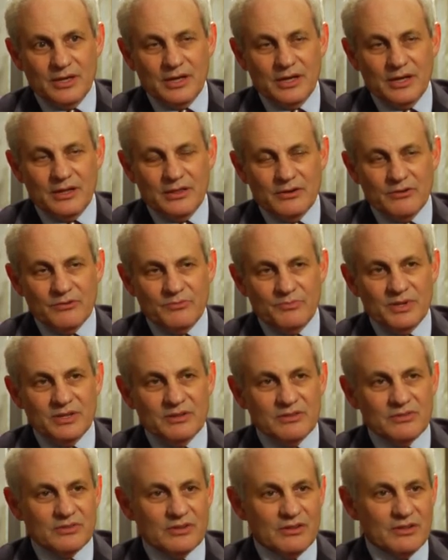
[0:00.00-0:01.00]
And there have been
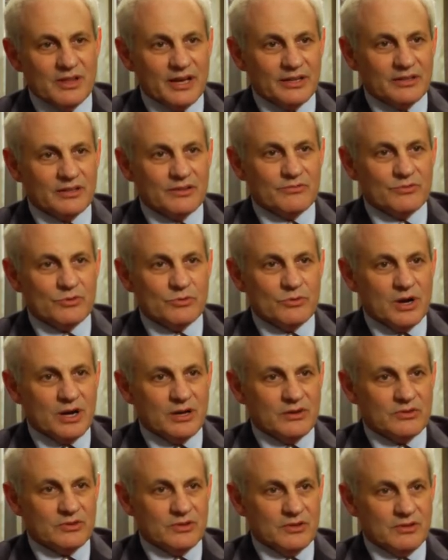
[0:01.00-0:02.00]
selective
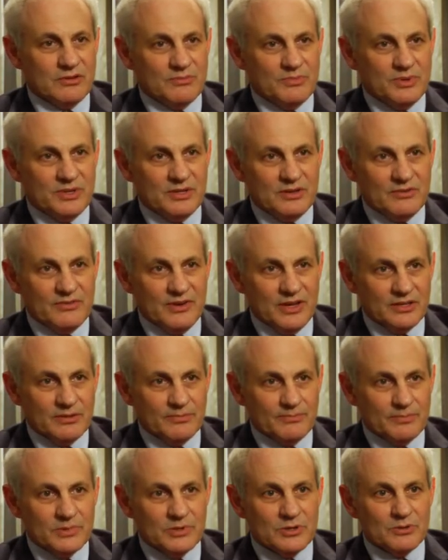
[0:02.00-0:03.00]
drugs that have been
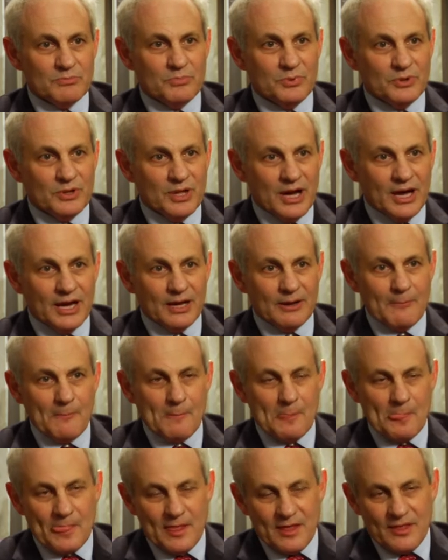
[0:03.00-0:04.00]
developed to block
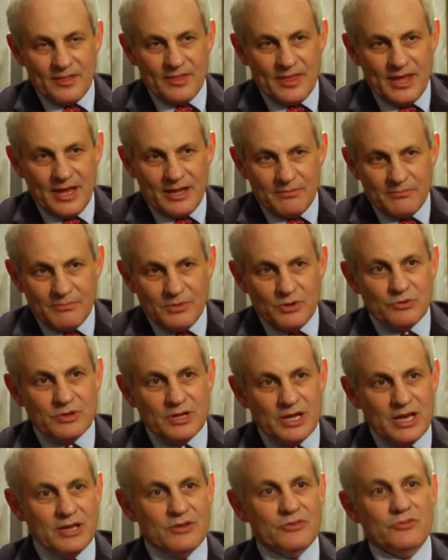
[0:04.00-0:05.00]
that
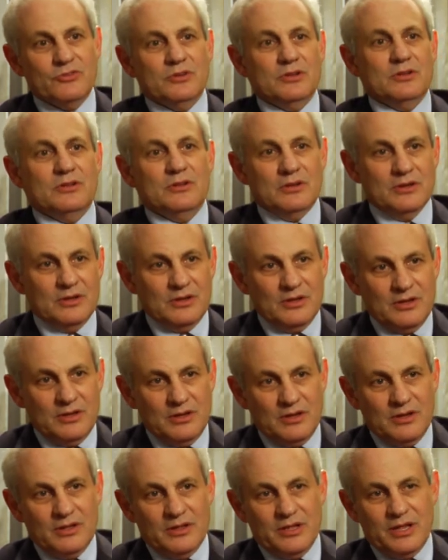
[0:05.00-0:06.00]
mutation
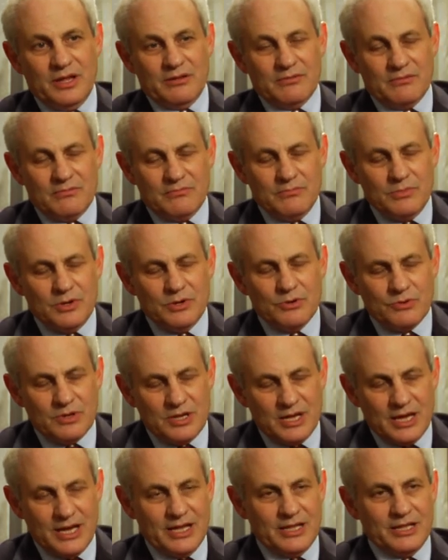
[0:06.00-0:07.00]
that
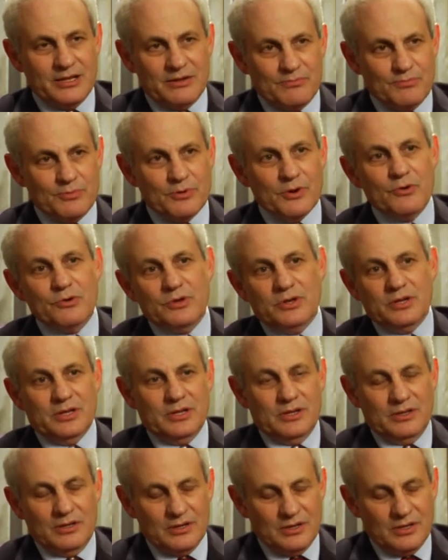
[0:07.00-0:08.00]
mutated
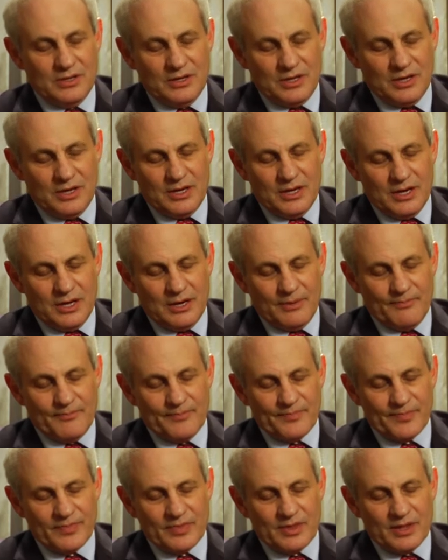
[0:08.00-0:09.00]
protein um,
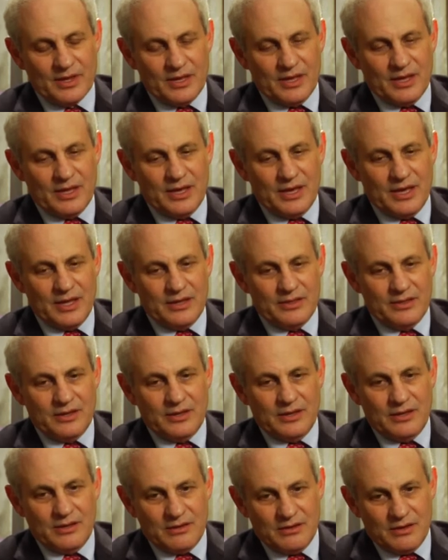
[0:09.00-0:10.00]
and
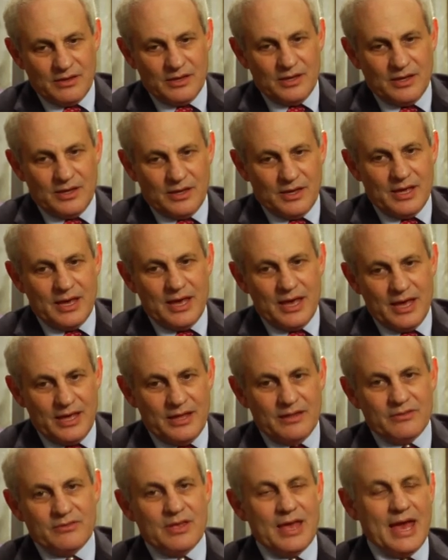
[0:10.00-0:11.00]
the
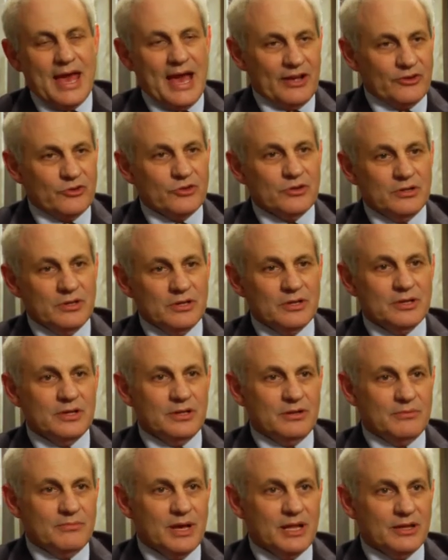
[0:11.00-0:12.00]
its action
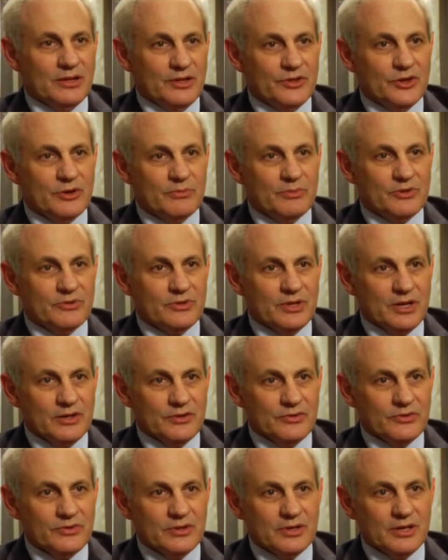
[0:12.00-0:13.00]
in melanoma
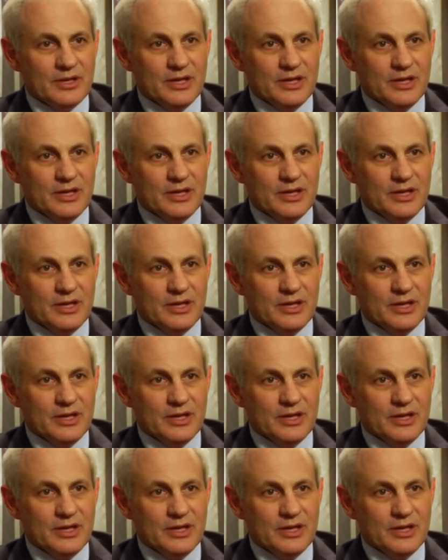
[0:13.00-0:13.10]
cells.